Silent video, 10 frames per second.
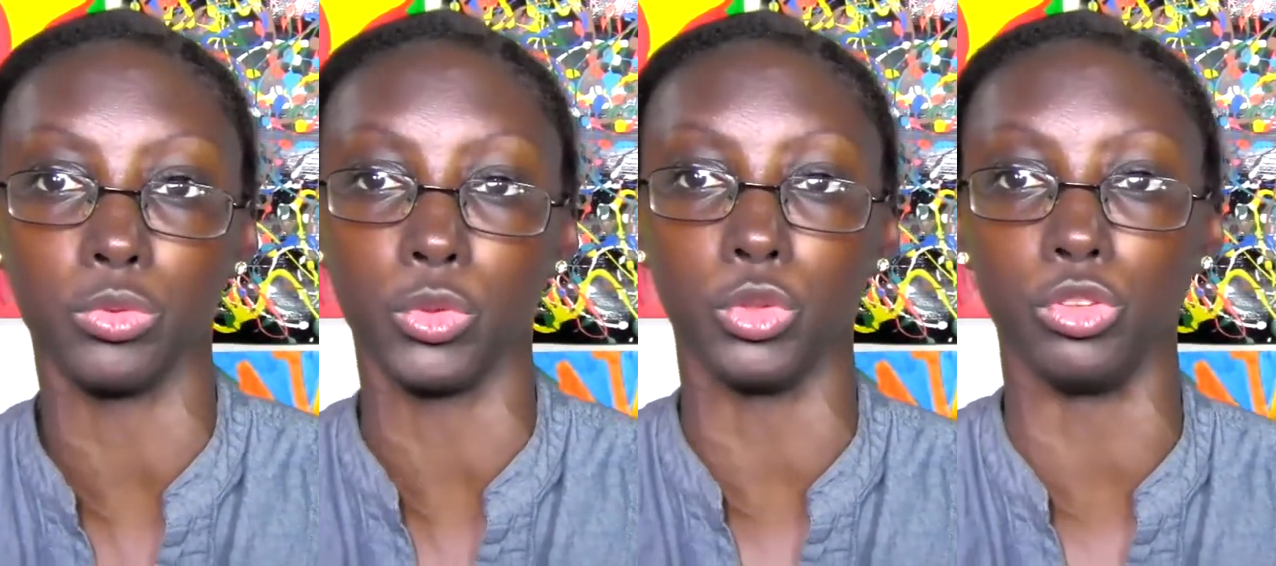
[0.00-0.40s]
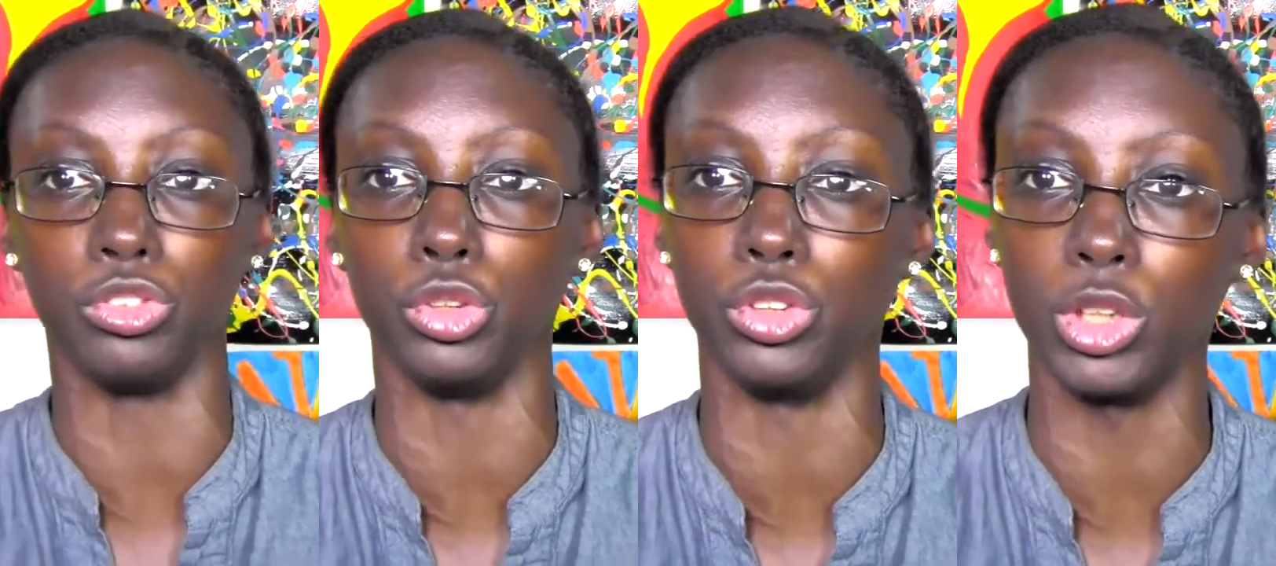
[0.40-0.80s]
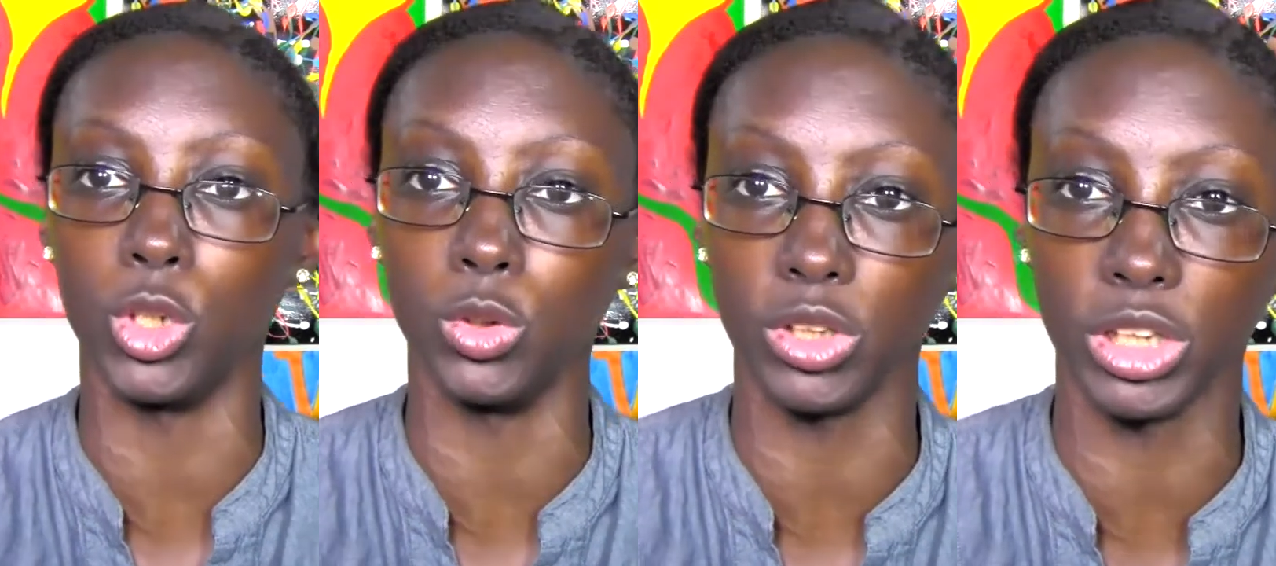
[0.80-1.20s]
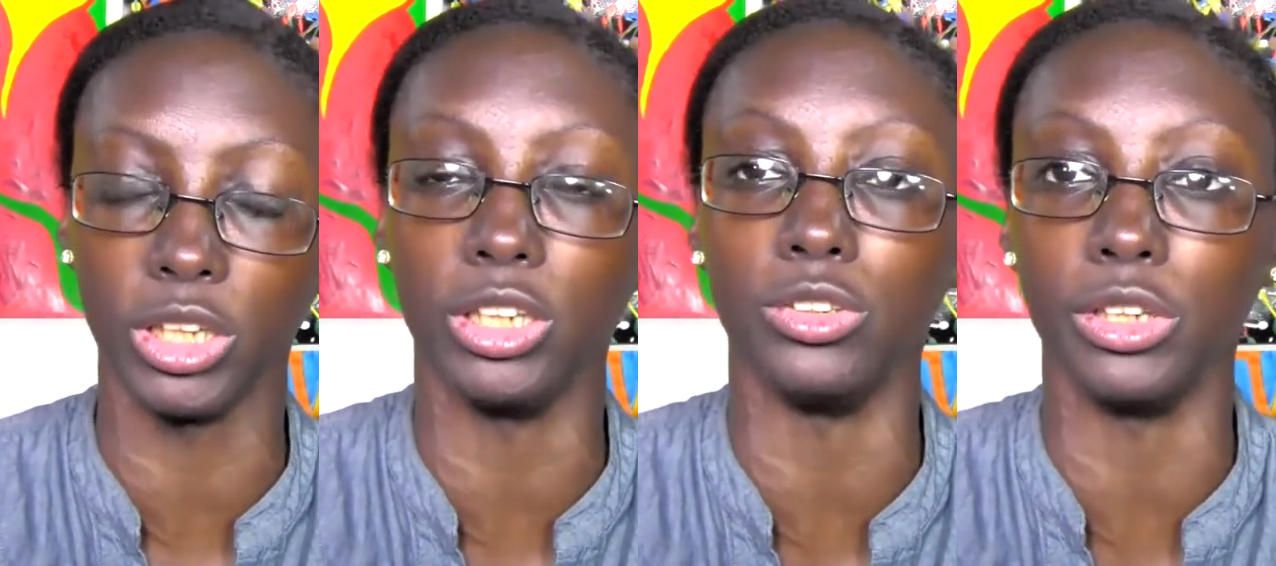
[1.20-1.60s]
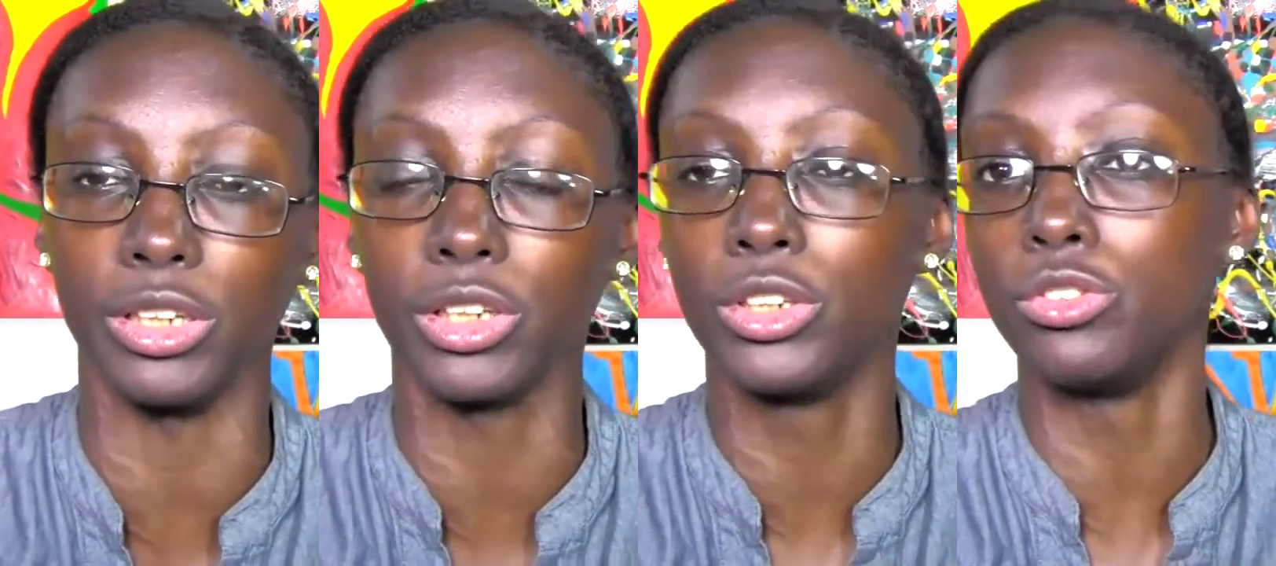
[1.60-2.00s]
where you can do your own things,
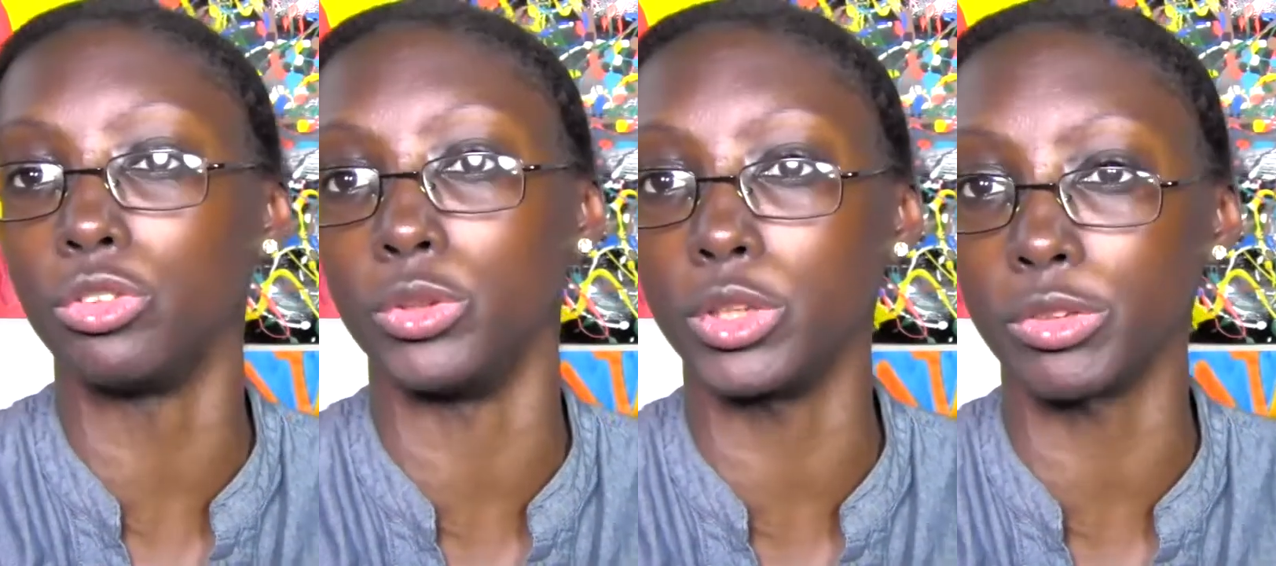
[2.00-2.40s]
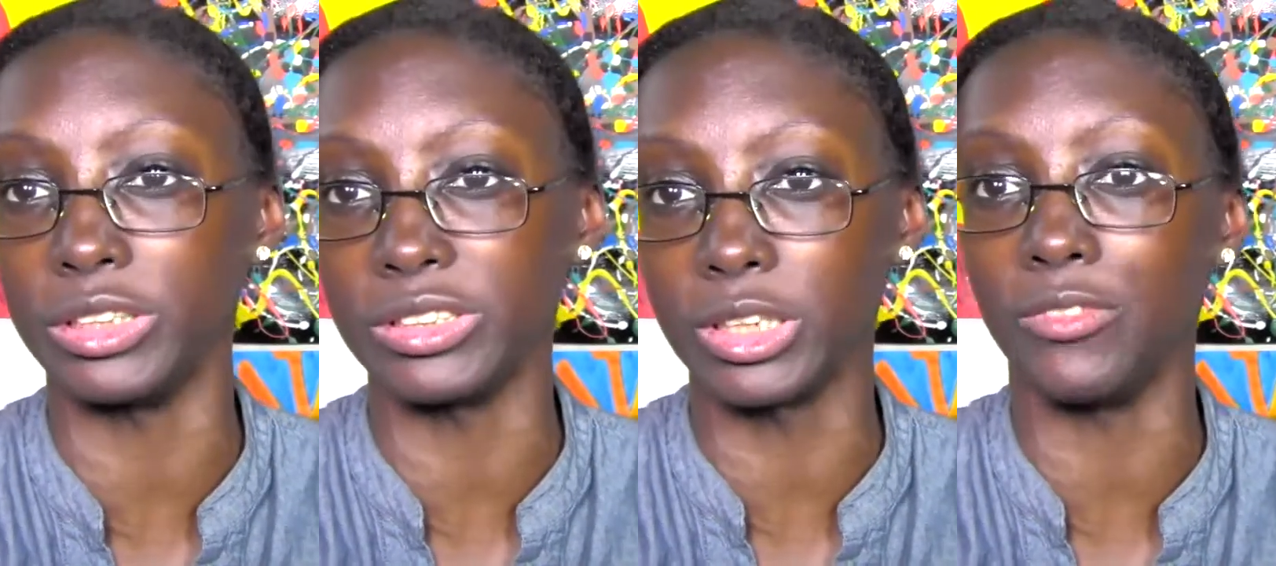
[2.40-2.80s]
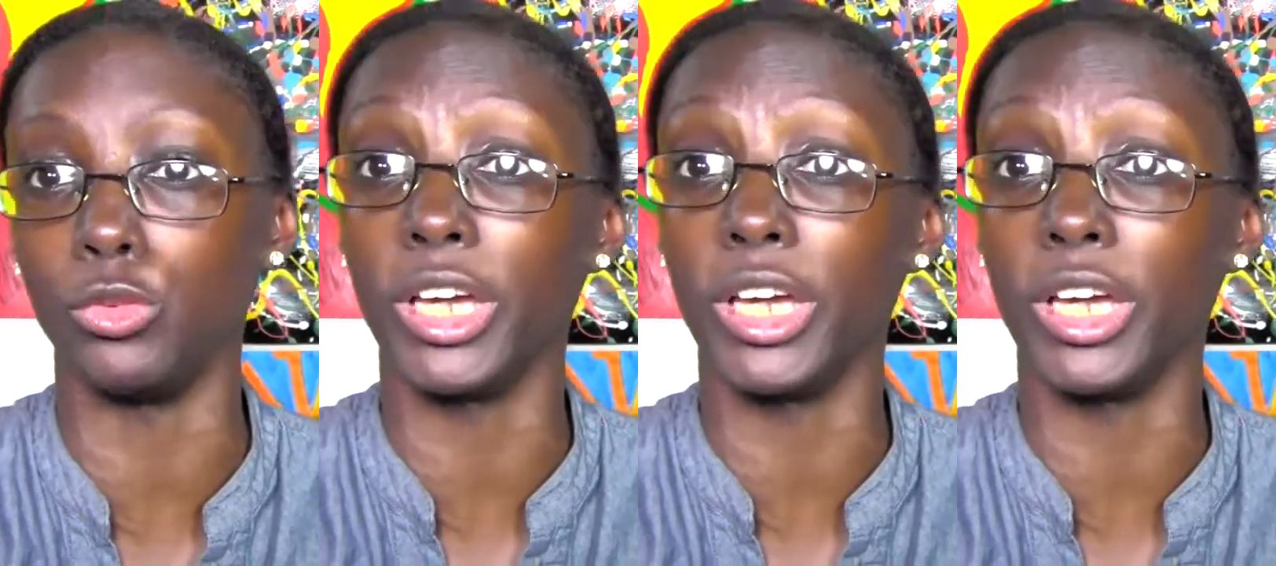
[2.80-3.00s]
like do your creative stuff.